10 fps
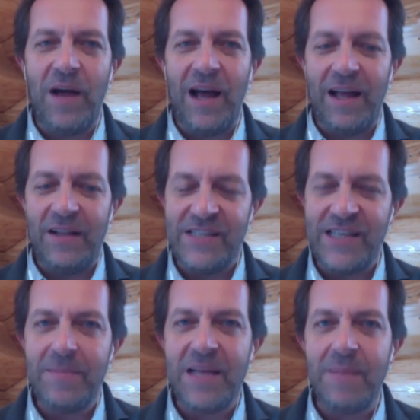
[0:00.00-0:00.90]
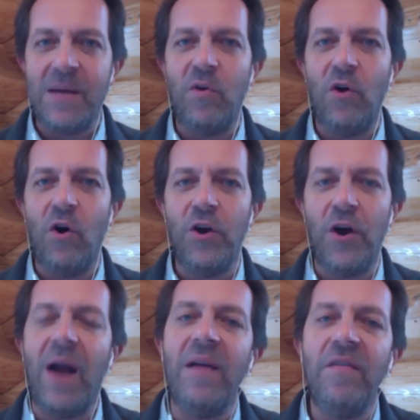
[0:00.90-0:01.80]
I, at the same time, I want to honor
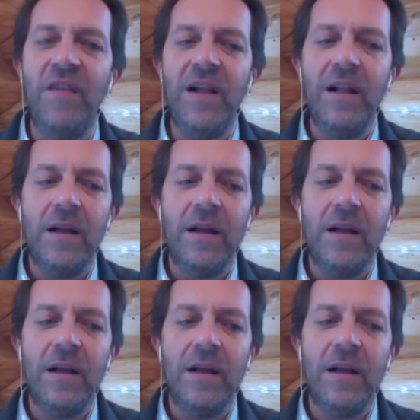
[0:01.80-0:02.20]
how I feel,